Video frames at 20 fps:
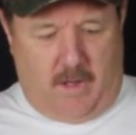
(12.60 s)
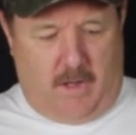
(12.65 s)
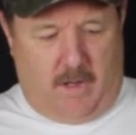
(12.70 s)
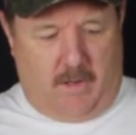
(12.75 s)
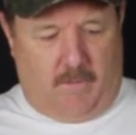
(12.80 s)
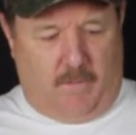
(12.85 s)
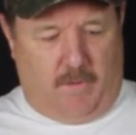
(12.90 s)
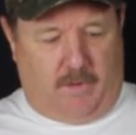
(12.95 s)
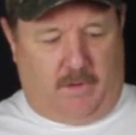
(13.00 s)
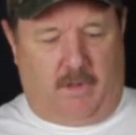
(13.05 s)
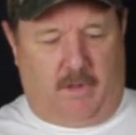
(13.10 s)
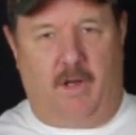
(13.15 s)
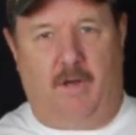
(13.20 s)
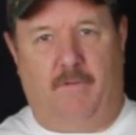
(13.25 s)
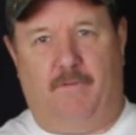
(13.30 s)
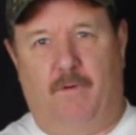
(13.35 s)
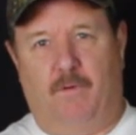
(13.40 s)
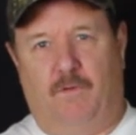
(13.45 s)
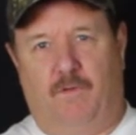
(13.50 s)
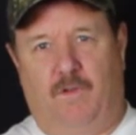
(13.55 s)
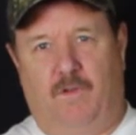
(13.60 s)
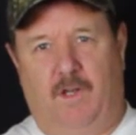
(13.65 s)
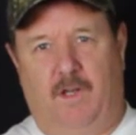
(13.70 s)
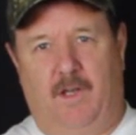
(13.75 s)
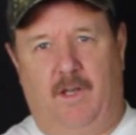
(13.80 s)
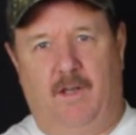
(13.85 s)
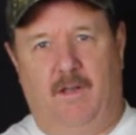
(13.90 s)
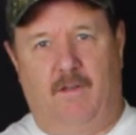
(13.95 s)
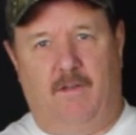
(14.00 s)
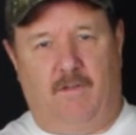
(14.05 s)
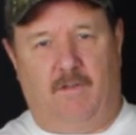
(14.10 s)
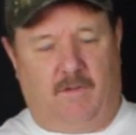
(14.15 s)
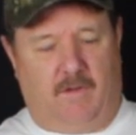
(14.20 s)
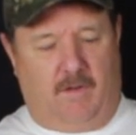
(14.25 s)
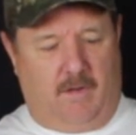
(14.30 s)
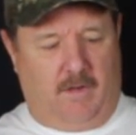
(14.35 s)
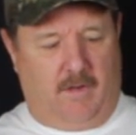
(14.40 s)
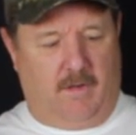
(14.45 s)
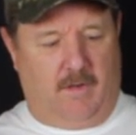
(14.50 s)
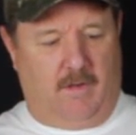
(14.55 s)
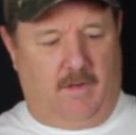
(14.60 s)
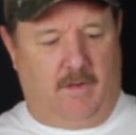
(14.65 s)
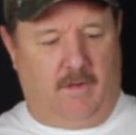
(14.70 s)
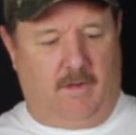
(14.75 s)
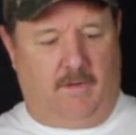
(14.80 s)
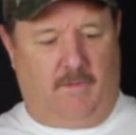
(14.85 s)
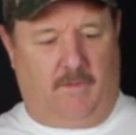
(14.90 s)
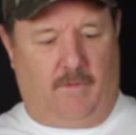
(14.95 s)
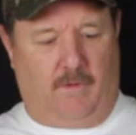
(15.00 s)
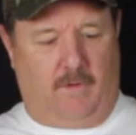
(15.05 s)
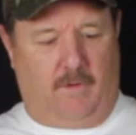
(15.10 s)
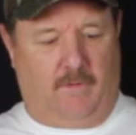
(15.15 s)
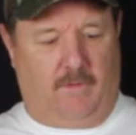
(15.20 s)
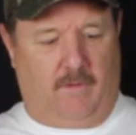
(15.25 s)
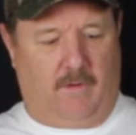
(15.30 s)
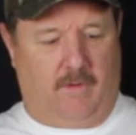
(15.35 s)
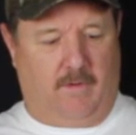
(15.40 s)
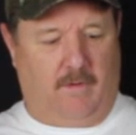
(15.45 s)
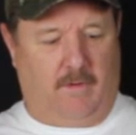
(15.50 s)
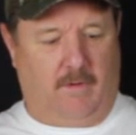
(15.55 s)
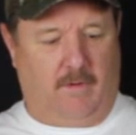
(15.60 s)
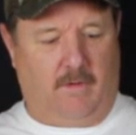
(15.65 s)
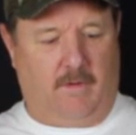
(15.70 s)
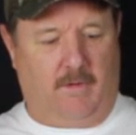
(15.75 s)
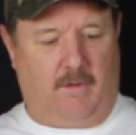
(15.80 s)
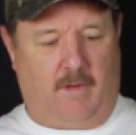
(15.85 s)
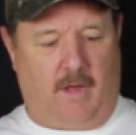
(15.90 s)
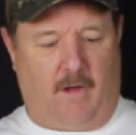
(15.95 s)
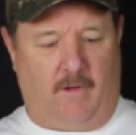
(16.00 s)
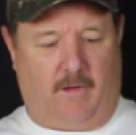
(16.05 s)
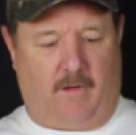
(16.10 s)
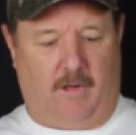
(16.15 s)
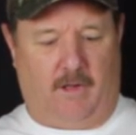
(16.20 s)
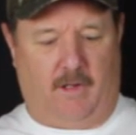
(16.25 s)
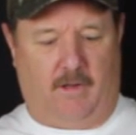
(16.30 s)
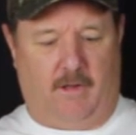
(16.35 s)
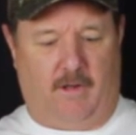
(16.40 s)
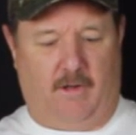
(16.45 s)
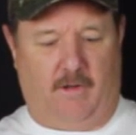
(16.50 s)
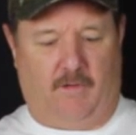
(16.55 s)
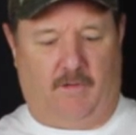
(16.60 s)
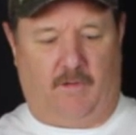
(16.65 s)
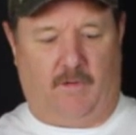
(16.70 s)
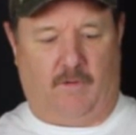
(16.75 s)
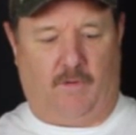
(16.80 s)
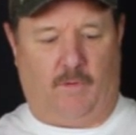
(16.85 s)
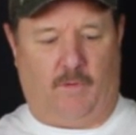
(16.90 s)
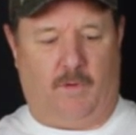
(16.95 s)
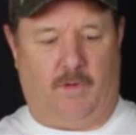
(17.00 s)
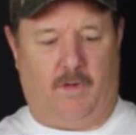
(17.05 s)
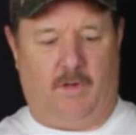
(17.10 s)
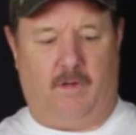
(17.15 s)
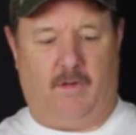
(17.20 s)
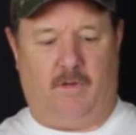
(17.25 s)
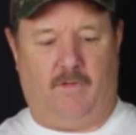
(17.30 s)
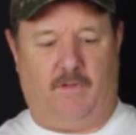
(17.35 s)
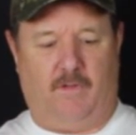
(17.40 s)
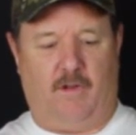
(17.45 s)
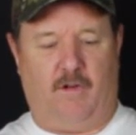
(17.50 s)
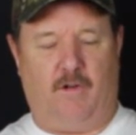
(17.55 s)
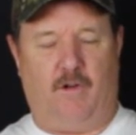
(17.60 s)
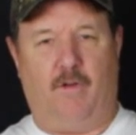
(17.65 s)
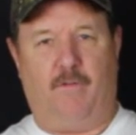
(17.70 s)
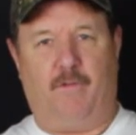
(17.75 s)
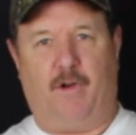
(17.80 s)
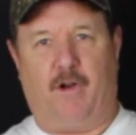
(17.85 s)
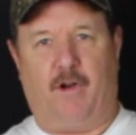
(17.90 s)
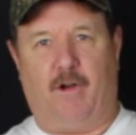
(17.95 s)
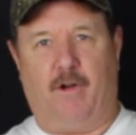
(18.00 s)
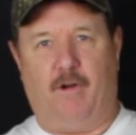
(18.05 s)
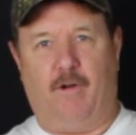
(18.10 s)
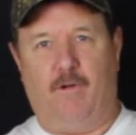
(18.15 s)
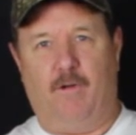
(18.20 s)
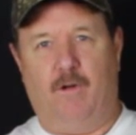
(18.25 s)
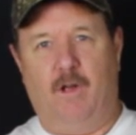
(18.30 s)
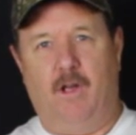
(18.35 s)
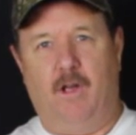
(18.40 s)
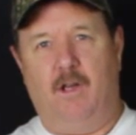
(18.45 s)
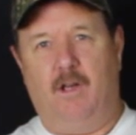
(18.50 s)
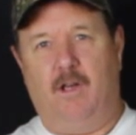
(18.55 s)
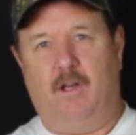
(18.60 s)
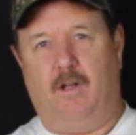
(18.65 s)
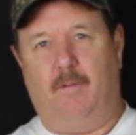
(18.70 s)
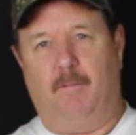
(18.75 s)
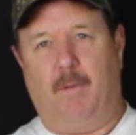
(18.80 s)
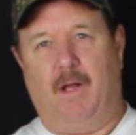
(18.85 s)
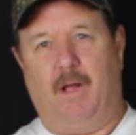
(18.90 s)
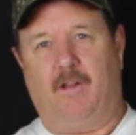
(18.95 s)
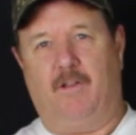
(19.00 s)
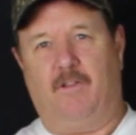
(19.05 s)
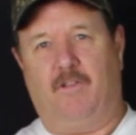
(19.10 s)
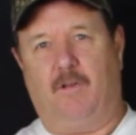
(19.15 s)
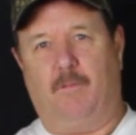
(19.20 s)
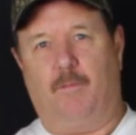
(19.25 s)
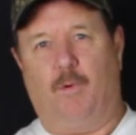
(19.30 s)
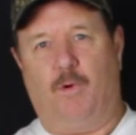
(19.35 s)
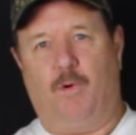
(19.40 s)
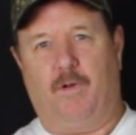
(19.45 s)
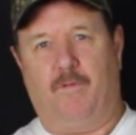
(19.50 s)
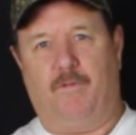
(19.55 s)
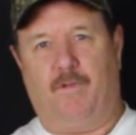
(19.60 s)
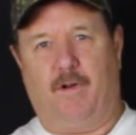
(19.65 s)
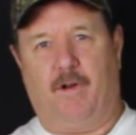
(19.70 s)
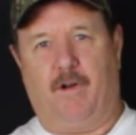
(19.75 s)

And what the FOC is you calculate the distance between the center of your arrow and the balancing point of your